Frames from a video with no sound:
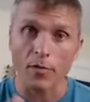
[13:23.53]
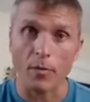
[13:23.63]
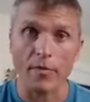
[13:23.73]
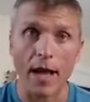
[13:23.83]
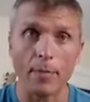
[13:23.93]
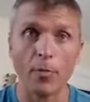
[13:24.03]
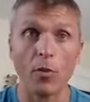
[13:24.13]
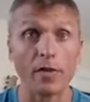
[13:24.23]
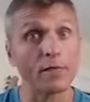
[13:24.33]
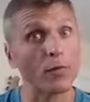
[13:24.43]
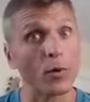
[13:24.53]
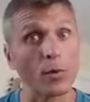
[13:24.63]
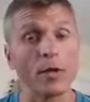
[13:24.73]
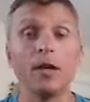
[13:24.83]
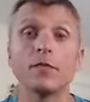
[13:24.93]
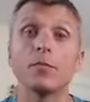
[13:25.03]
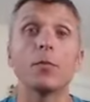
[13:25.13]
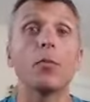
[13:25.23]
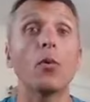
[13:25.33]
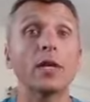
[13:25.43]
from that point forward, from
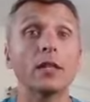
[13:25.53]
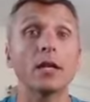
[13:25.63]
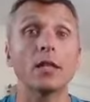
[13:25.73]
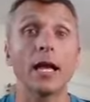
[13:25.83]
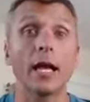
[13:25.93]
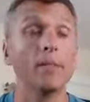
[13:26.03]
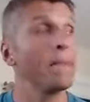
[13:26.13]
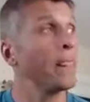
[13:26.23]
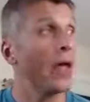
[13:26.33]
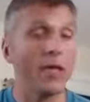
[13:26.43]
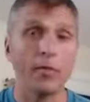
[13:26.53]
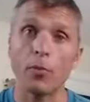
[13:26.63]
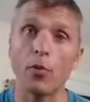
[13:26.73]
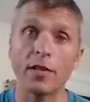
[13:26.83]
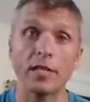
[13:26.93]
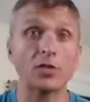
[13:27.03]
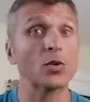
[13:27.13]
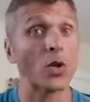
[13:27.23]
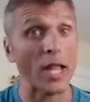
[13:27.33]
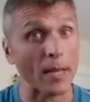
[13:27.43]
the point of the claim and the point that
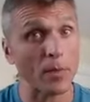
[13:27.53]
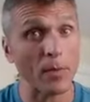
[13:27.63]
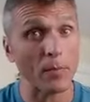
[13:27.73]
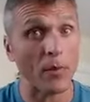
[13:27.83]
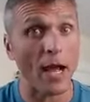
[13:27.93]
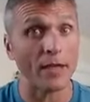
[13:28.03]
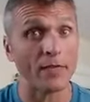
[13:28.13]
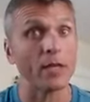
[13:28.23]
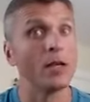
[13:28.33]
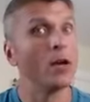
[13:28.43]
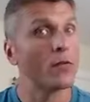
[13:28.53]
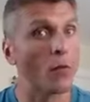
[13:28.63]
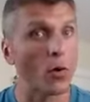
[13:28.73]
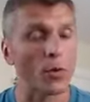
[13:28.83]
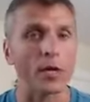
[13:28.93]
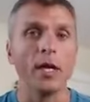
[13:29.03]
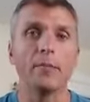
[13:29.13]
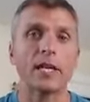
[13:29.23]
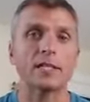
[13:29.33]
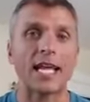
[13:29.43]
you claim to be private forward.
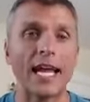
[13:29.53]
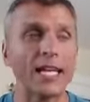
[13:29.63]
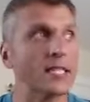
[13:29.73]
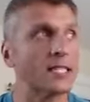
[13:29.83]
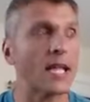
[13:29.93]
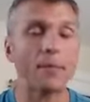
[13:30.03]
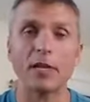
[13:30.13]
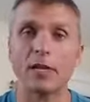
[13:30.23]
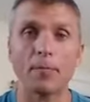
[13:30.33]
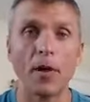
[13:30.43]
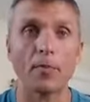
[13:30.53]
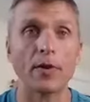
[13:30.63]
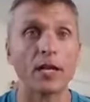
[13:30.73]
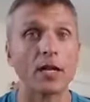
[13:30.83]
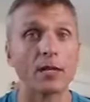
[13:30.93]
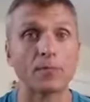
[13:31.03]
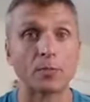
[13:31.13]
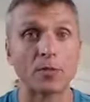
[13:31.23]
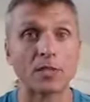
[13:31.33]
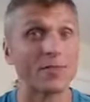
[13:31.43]
Because any step into the public a
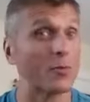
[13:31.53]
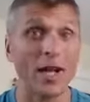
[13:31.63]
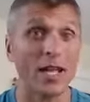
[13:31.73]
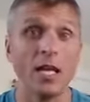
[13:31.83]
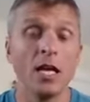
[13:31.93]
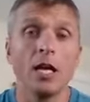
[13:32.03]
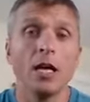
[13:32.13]
specific way,